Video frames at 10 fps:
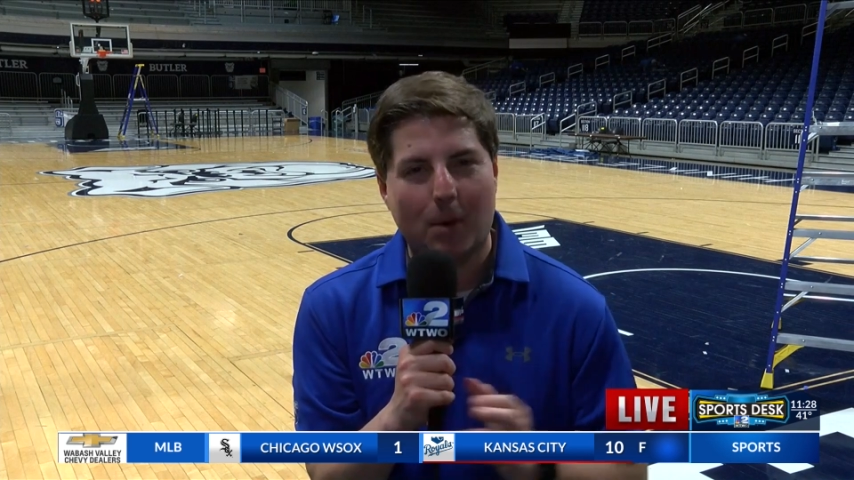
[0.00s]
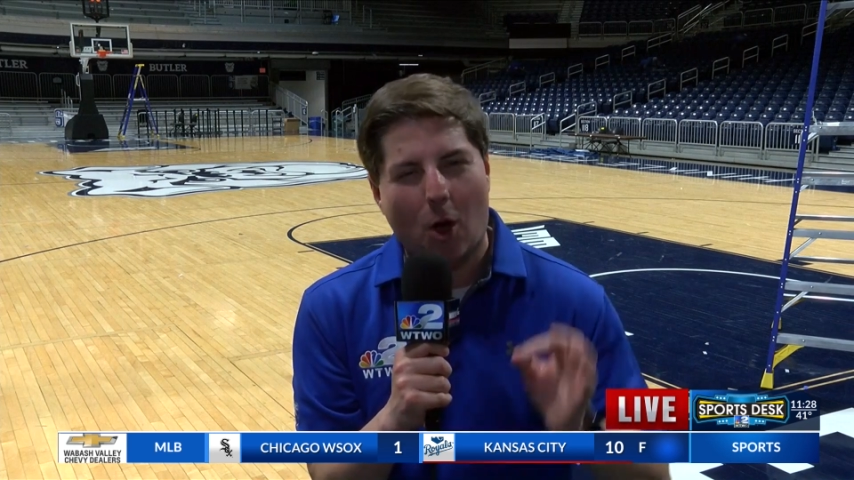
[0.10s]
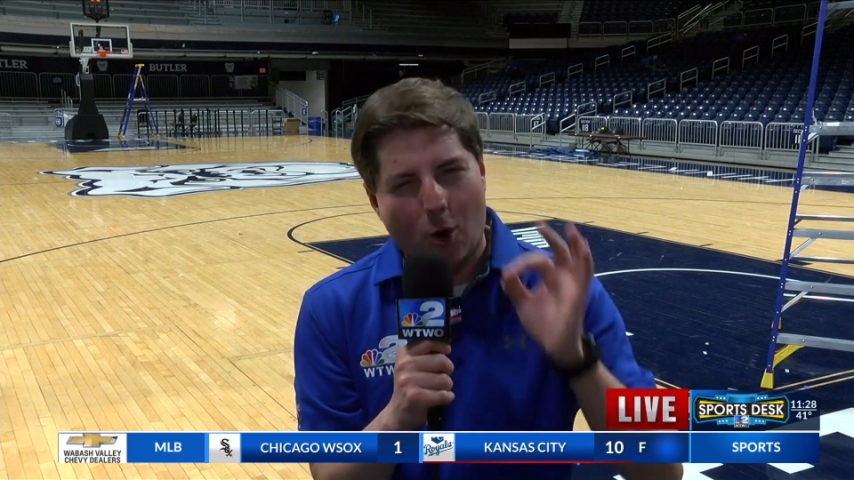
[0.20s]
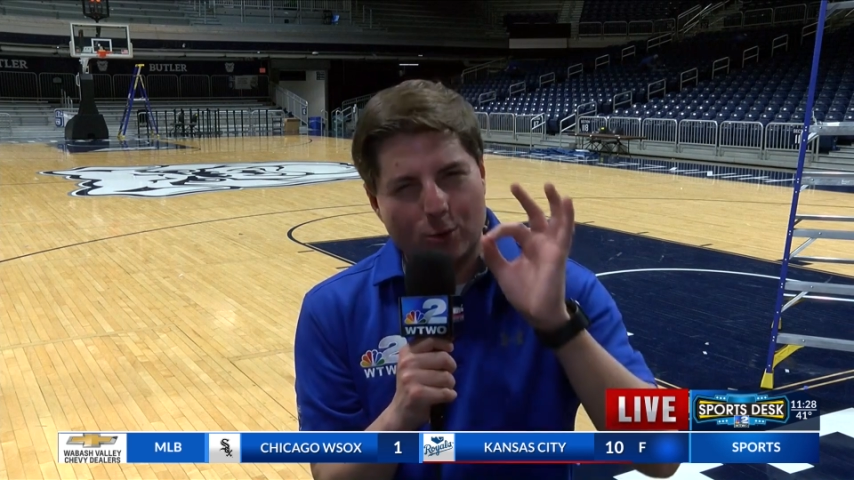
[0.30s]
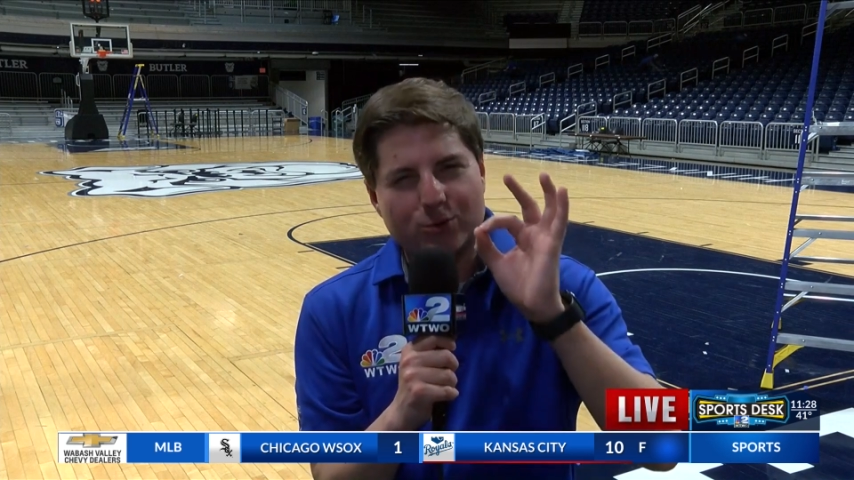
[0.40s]

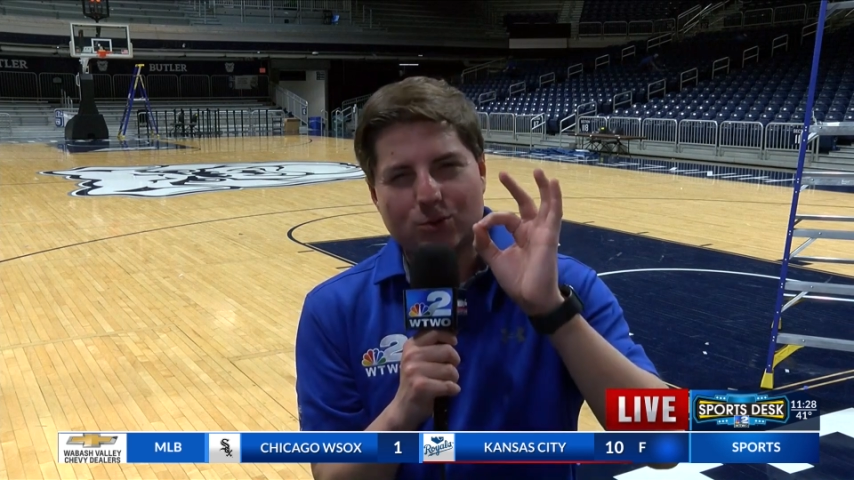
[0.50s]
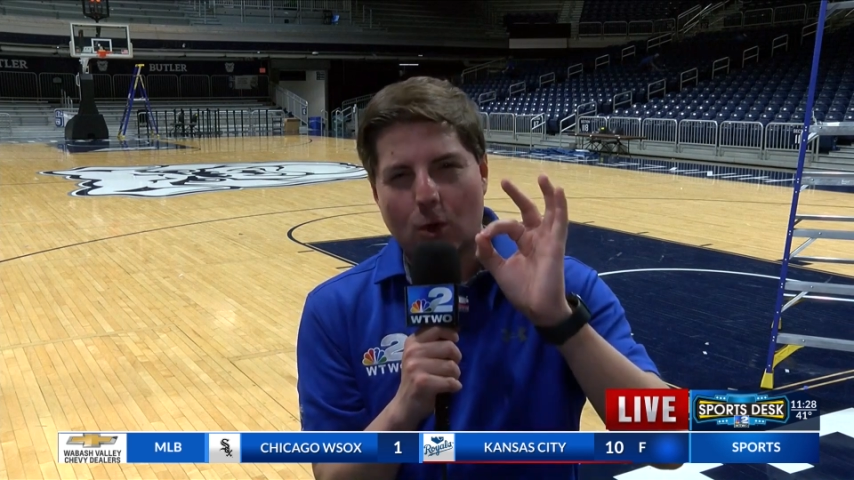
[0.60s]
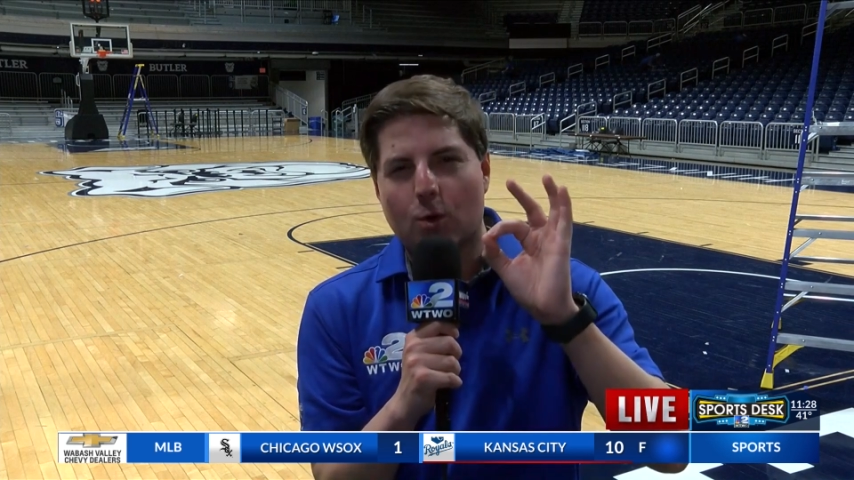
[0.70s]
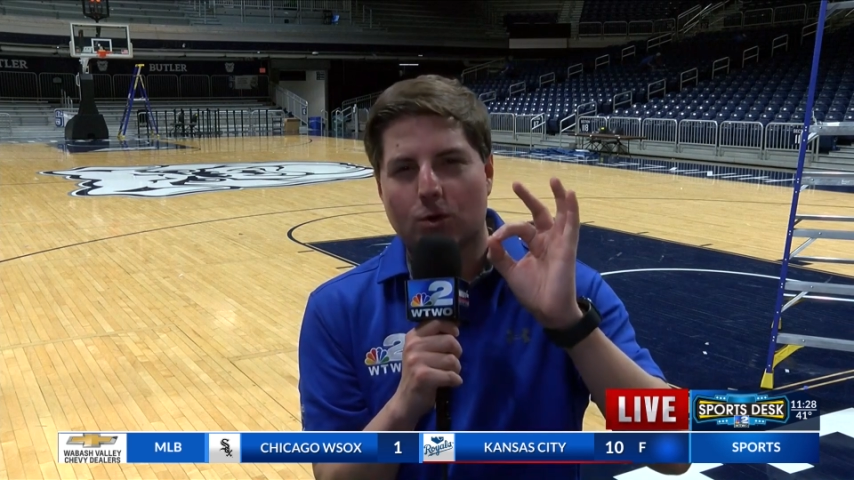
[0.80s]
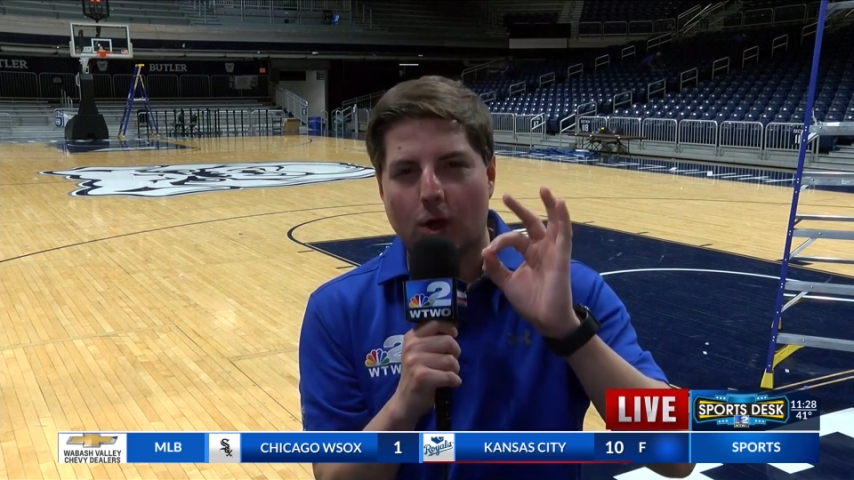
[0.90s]
oh so
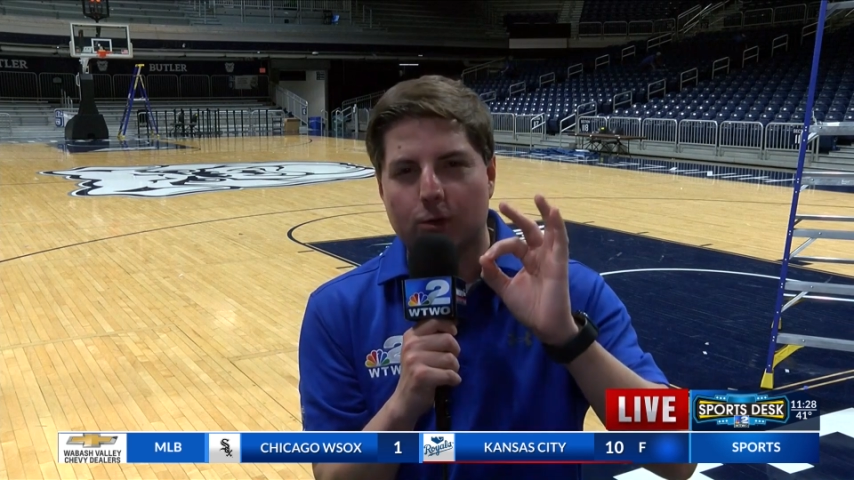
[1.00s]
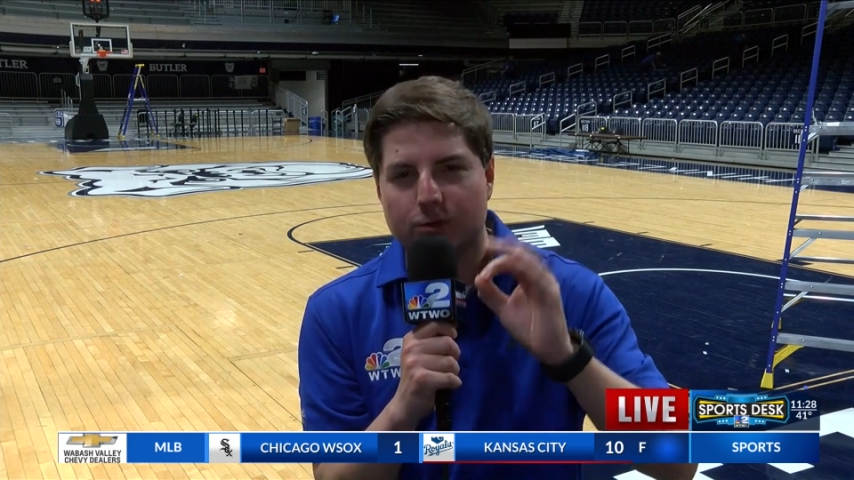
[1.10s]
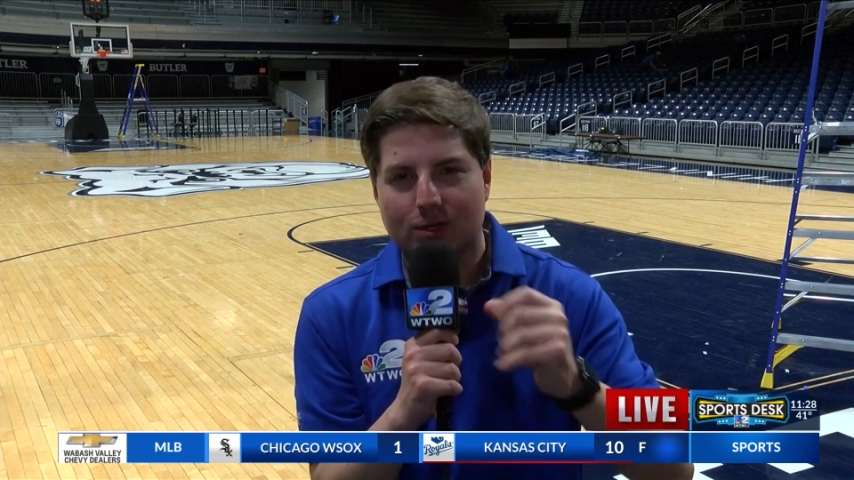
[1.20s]
close to